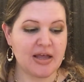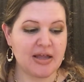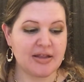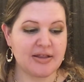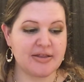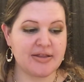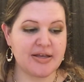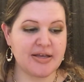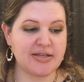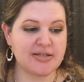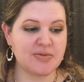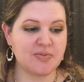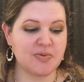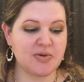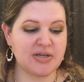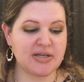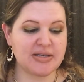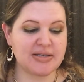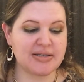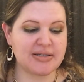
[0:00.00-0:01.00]
This
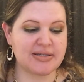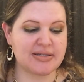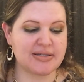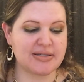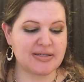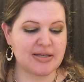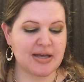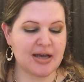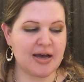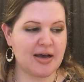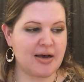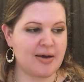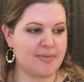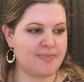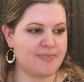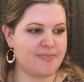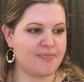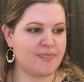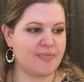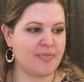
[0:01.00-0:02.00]
was
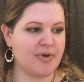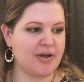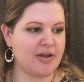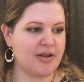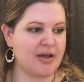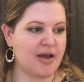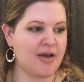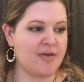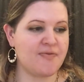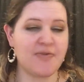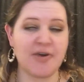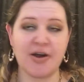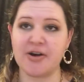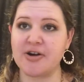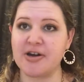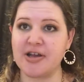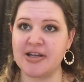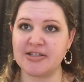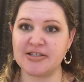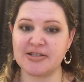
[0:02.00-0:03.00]
a
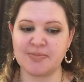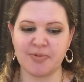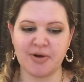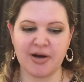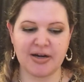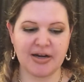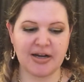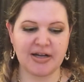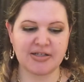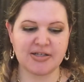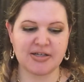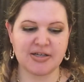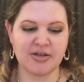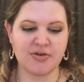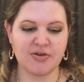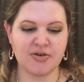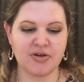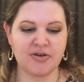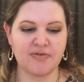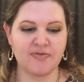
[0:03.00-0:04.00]
variant product.
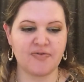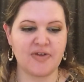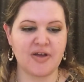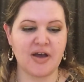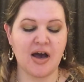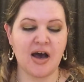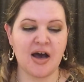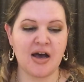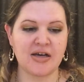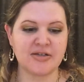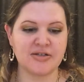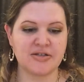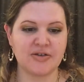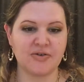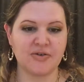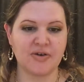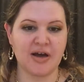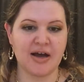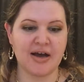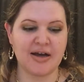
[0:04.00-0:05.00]
You could have also
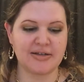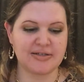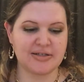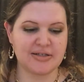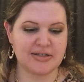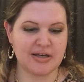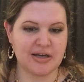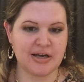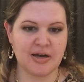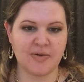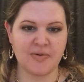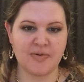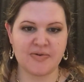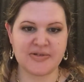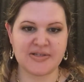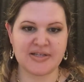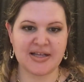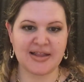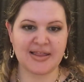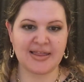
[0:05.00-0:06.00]
got, what
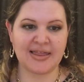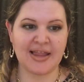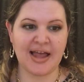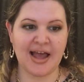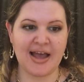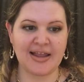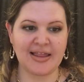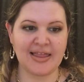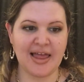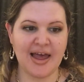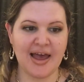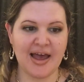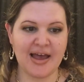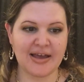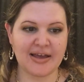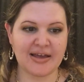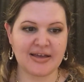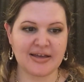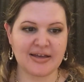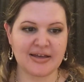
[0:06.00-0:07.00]
was it,
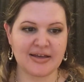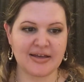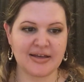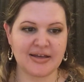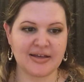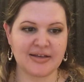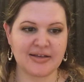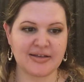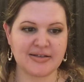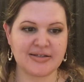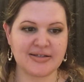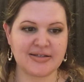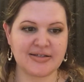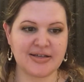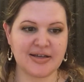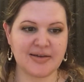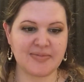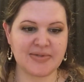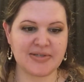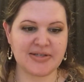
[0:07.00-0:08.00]
lilac
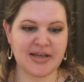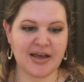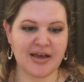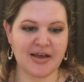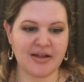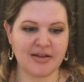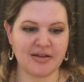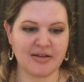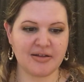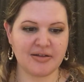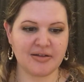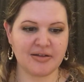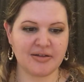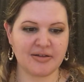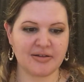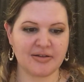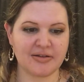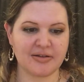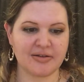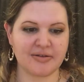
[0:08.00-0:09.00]
stem cell.
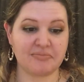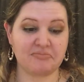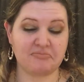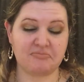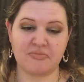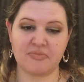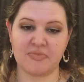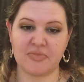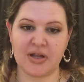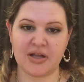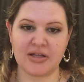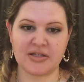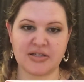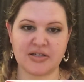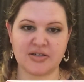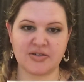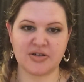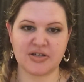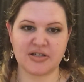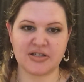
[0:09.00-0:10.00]
That's
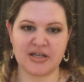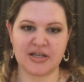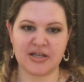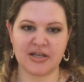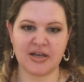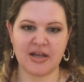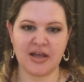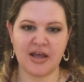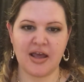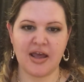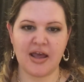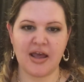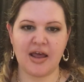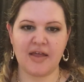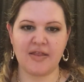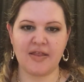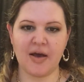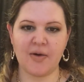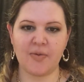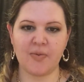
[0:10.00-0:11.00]
interesting.
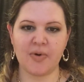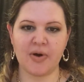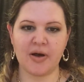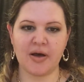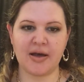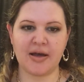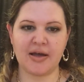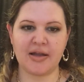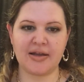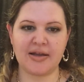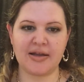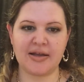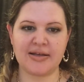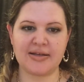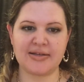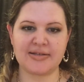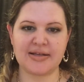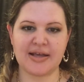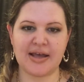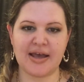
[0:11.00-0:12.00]
And that one
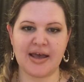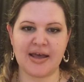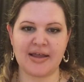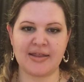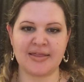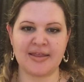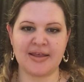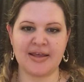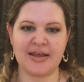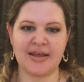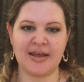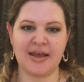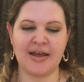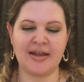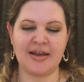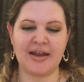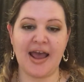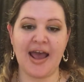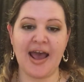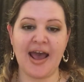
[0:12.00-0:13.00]
is
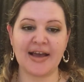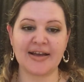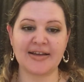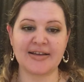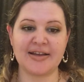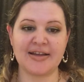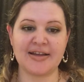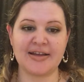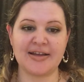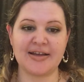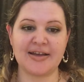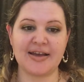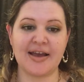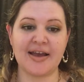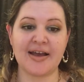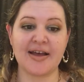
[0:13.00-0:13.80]
an acne